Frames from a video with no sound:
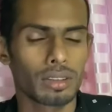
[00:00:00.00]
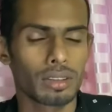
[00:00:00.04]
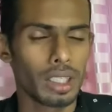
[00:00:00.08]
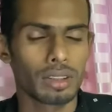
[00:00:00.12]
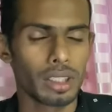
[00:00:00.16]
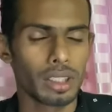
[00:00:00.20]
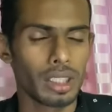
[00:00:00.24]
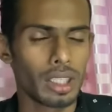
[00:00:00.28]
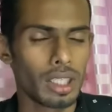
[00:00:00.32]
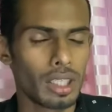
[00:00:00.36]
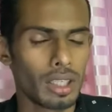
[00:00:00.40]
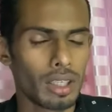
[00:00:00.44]

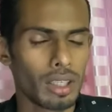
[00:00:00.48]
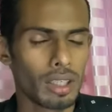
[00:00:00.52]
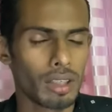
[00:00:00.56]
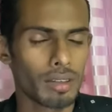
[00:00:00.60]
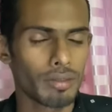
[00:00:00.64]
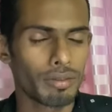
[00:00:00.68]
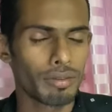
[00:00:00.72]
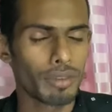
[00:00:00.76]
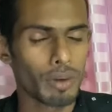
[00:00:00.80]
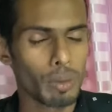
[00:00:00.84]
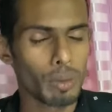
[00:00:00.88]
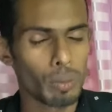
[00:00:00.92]
in
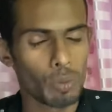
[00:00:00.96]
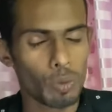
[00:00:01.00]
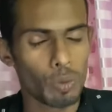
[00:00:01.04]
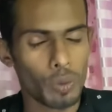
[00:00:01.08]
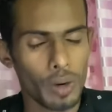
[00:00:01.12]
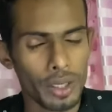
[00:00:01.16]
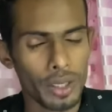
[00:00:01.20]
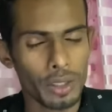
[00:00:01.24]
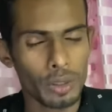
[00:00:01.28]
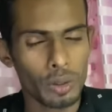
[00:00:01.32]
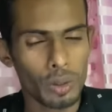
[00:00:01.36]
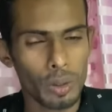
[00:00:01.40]
from
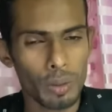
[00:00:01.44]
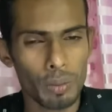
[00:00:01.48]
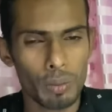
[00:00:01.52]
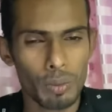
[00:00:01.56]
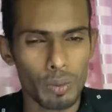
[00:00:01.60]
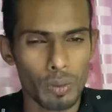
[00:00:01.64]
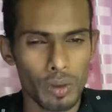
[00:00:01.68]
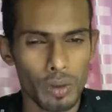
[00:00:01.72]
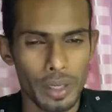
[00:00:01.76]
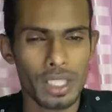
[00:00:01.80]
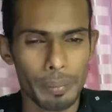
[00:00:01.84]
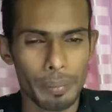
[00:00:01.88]
one group,
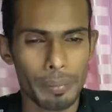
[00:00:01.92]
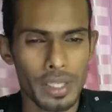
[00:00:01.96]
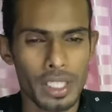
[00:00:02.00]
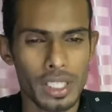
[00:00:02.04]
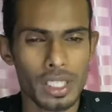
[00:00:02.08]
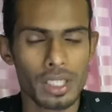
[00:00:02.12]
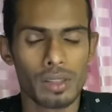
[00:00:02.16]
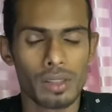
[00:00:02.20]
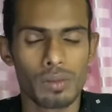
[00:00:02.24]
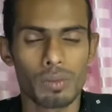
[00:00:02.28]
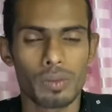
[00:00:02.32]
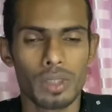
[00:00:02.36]
one
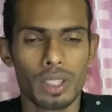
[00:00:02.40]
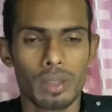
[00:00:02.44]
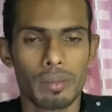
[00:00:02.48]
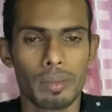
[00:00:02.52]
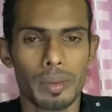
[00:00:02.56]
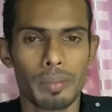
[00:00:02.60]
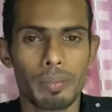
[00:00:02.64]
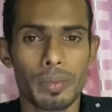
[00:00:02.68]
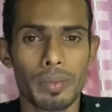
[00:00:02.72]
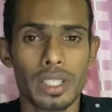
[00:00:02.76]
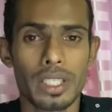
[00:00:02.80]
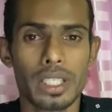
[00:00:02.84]
person will be
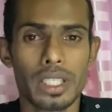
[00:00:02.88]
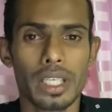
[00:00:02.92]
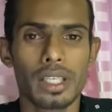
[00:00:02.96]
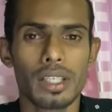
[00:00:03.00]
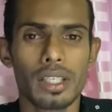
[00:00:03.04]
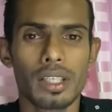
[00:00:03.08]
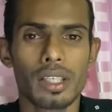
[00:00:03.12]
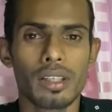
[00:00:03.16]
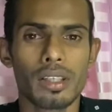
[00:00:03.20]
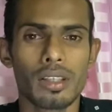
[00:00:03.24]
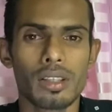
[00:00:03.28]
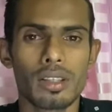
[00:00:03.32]

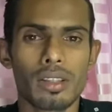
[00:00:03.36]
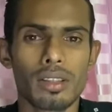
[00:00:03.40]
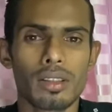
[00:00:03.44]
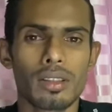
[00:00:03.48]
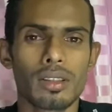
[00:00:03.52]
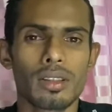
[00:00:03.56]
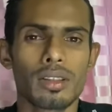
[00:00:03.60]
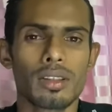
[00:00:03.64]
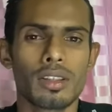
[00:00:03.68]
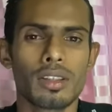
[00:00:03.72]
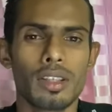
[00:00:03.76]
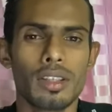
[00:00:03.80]
presenting
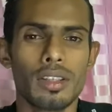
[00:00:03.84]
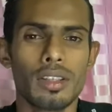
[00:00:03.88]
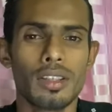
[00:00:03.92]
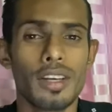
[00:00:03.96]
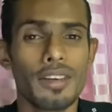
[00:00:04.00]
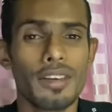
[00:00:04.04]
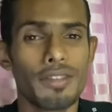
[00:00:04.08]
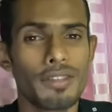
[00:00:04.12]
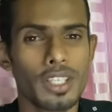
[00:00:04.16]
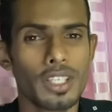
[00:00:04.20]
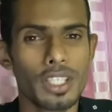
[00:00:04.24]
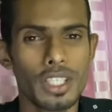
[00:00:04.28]
the
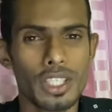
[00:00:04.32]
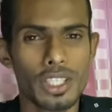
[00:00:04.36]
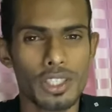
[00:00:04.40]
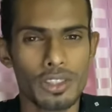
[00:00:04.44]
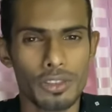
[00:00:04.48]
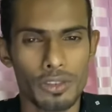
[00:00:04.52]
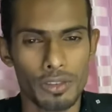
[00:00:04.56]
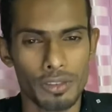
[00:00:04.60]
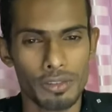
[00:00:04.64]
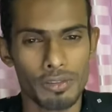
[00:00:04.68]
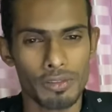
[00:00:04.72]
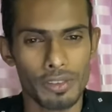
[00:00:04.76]
definition
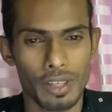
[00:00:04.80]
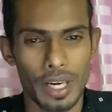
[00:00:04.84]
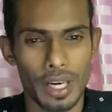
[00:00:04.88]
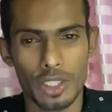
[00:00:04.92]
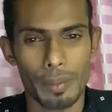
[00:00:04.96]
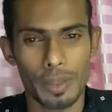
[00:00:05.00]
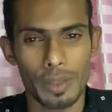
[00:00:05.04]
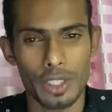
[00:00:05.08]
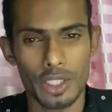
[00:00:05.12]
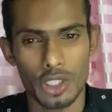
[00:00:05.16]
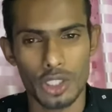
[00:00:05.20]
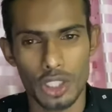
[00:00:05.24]
of
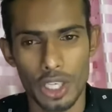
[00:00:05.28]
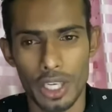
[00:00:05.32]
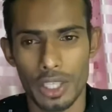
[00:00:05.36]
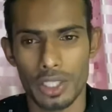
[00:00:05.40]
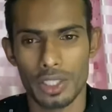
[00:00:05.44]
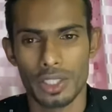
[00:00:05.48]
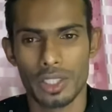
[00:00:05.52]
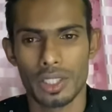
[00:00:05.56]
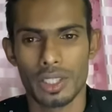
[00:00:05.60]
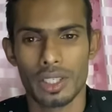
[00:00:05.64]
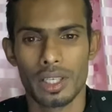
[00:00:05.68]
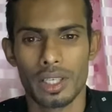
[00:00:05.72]
climate
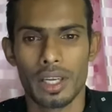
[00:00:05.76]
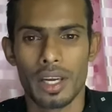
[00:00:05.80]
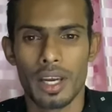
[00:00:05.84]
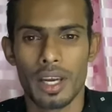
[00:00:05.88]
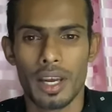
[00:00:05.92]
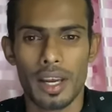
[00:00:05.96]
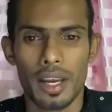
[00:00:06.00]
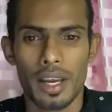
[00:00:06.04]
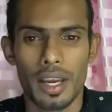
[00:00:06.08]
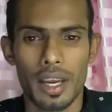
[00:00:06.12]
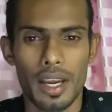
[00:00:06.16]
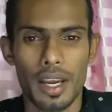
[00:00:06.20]
change,
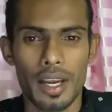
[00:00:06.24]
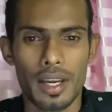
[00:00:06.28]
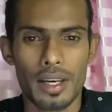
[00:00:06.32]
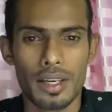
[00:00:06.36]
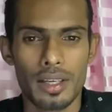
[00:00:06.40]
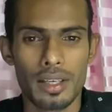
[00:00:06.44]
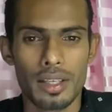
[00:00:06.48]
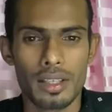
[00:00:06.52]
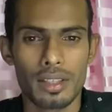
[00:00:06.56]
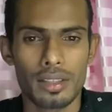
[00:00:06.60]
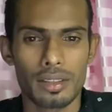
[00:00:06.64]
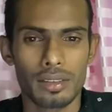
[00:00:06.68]

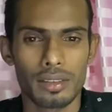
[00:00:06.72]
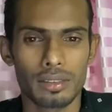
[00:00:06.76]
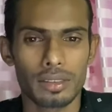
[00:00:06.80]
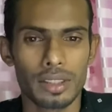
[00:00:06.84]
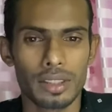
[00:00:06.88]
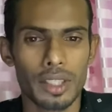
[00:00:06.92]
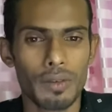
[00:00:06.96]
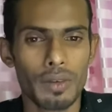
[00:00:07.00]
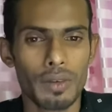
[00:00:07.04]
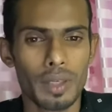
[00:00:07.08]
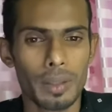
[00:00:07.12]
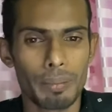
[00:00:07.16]
and
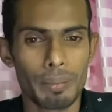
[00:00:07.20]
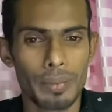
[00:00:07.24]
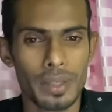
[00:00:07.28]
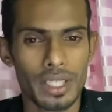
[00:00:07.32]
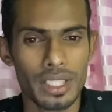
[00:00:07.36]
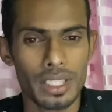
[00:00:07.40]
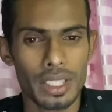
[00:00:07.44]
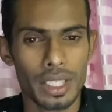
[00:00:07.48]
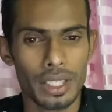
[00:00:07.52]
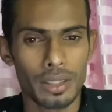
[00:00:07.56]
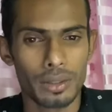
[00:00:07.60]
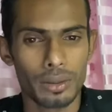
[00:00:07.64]
they will
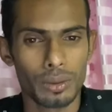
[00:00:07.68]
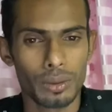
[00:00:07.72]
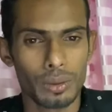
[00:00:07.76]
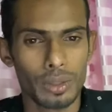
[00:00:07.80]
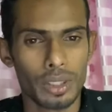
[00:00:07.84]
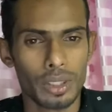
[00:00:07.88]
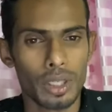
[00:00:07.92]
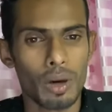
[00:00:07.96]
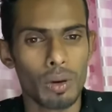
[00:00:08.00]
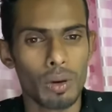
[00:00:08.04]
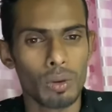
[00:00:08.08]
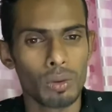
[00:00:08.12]
present to the
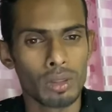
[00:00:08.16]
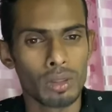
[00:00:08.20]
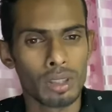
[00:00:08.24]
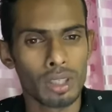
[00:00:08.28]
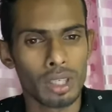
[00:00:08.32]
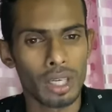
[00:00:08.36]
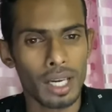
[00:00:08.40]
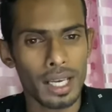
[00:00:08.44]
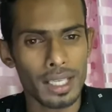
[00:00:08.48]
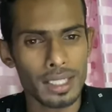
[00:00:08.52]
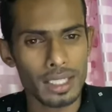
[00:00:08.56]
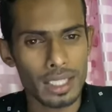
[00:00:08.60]
whole
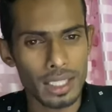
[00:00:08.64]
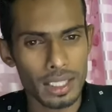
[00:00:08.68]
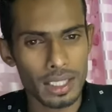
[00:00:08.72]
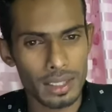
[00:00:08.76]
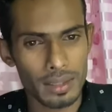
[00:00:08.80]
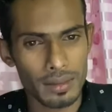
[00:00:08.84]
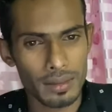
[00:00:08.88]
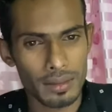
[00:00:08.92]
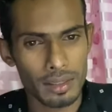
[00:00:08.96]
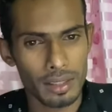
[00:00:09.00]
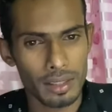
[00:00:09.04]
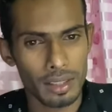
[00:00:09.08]
class,
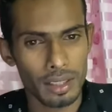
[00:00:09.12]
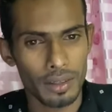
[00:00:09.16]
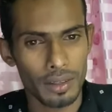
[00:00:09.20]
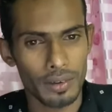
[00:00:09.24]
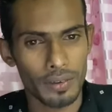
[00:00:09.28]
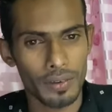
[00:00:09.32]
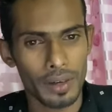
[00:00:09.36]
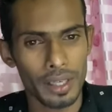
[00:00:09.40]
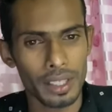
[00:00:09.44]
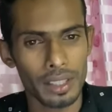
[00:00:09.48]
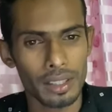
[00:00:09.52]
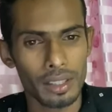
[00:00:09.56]

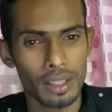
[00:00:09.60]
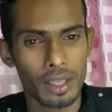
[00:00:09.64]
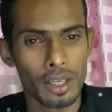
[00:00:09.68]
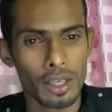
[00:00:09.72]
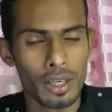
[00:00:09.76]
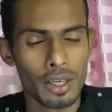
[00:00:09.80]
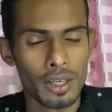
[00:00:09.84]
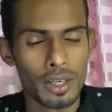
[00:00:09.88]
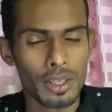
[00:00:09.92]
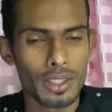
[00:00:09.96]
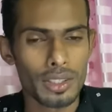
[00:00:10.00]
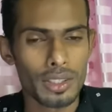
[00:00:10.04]
right?
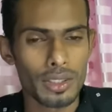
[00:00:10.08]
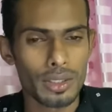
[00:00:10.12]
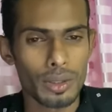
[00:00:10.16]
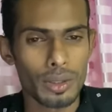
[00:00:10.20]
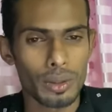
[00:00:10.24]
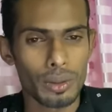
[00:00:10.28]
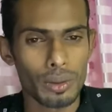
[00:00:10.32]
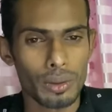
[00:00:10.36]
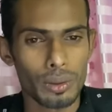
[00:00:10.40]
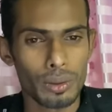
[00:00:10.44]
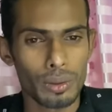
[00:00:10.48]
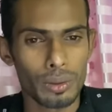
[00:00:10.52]

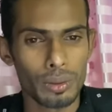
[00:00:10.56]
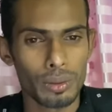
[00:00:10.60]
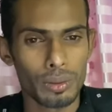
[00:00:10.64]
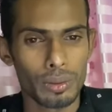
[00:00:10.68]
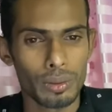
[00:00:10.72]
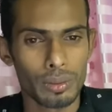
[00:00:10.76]
So